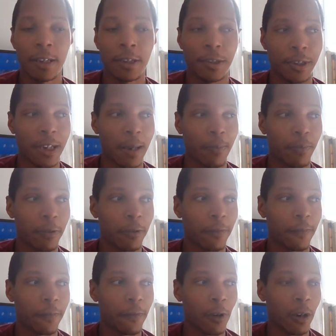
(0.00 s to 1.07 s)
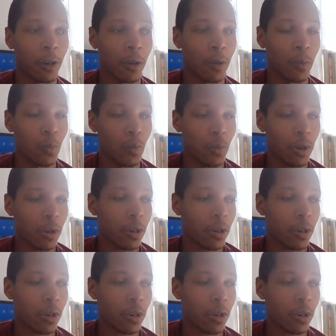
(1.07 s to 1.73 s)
separate from